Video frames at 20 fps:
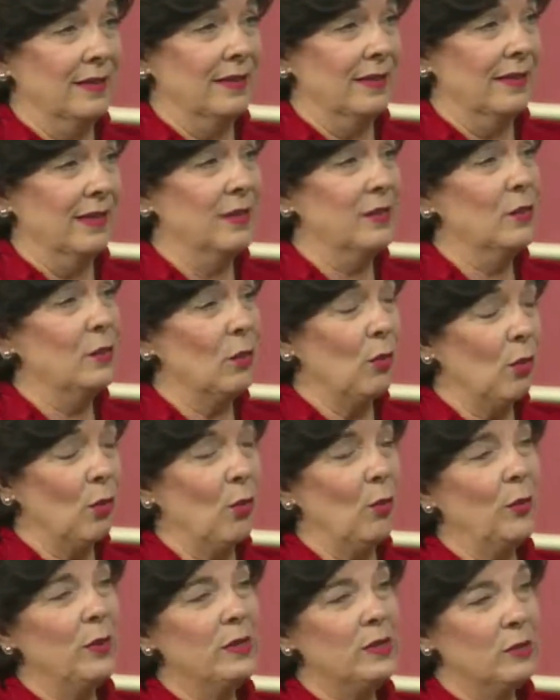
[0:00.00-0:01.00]
It's
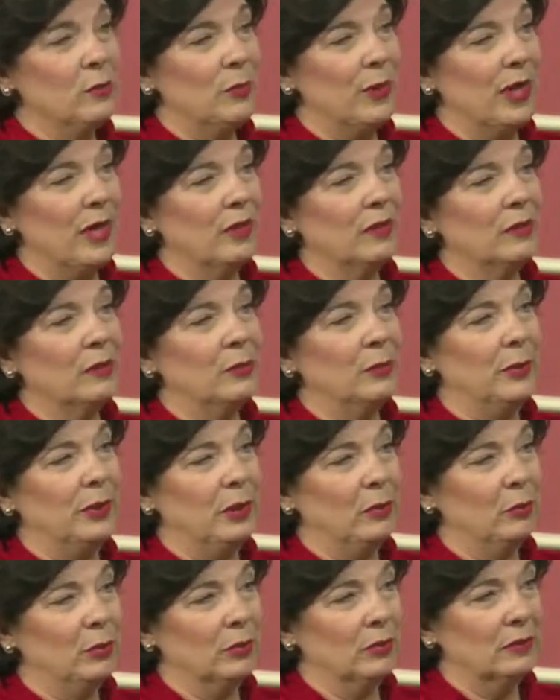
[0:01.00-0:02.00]
always about
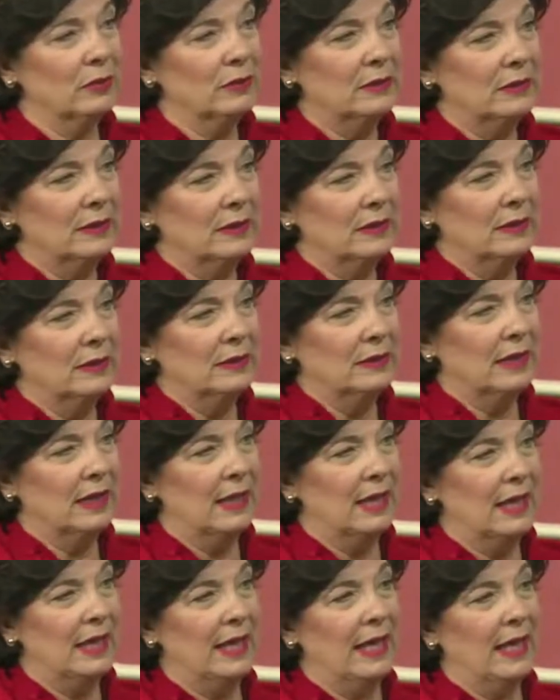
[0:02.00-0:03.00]
people.
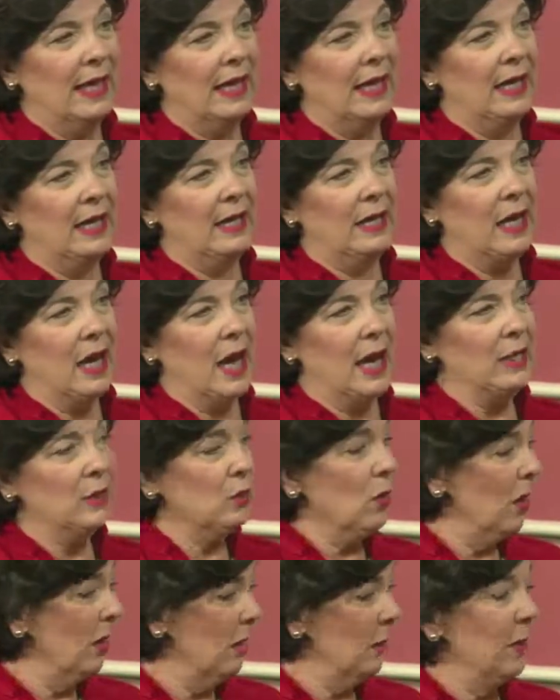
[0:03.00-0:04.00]
And I
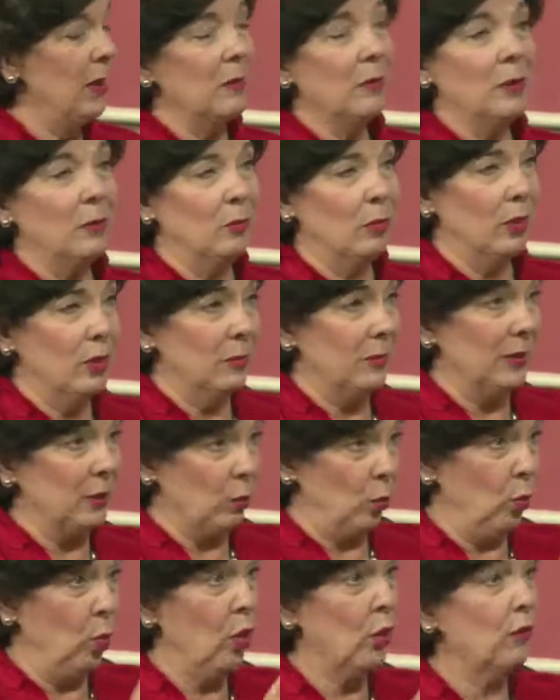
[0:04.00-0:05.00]
talk about my book about the
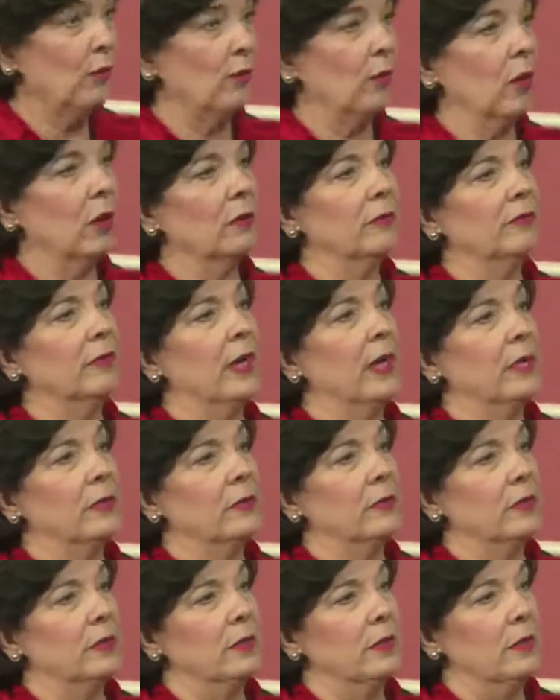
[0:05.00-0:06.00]
waterfall
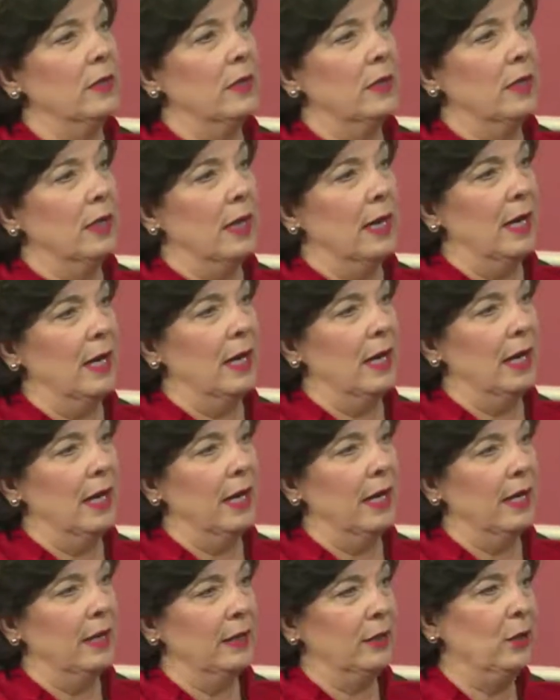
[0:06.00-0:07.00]
effect.
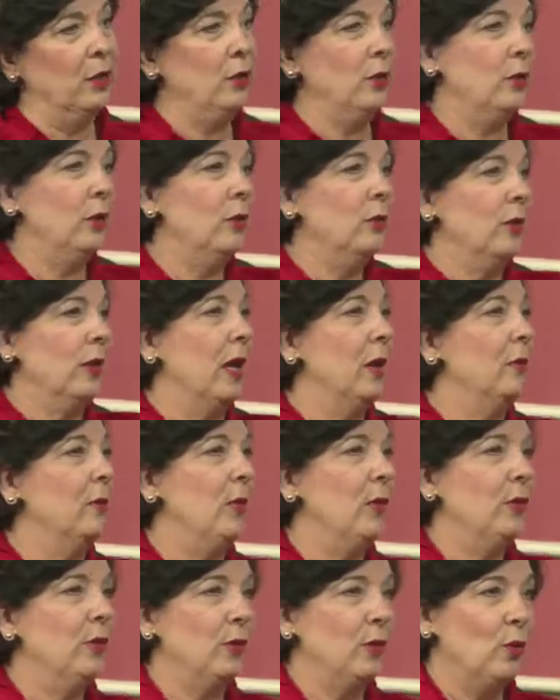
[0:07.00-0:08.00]
And you and I
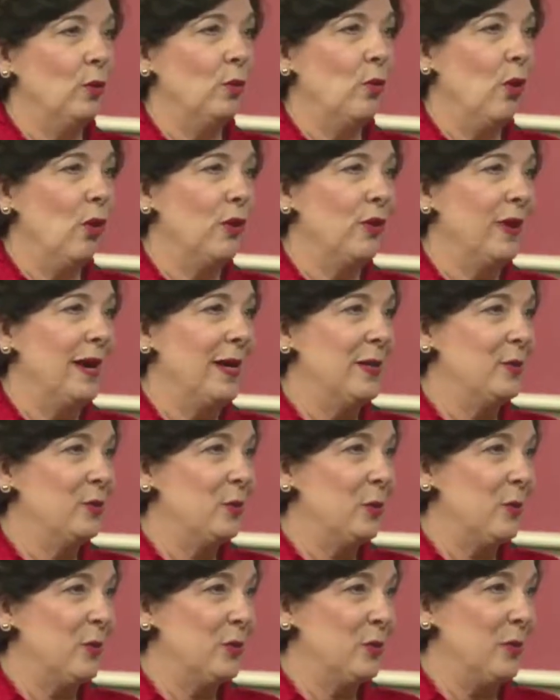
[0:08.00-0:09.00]
both know water has so
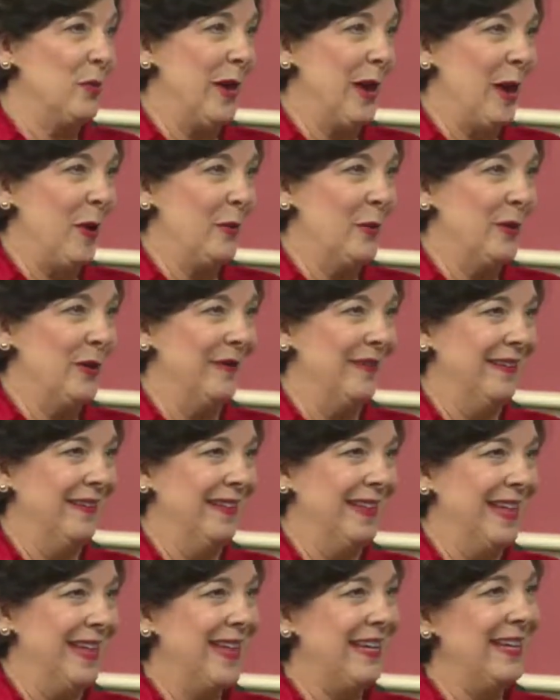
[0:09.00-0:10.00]
much power
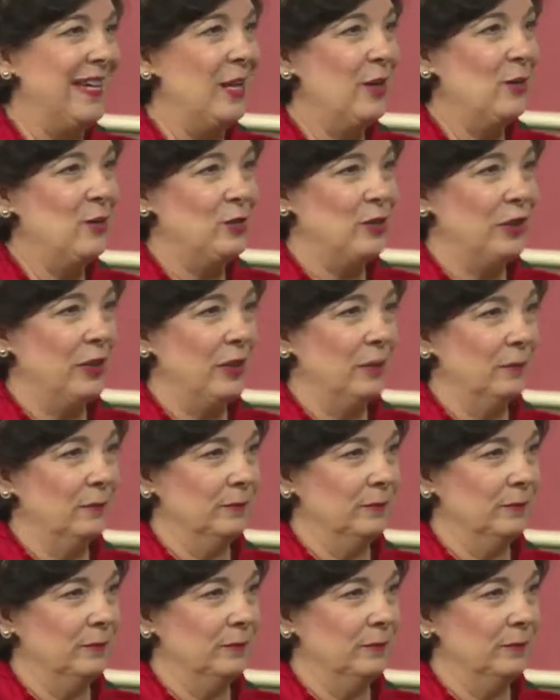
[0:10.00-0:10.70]
and energy.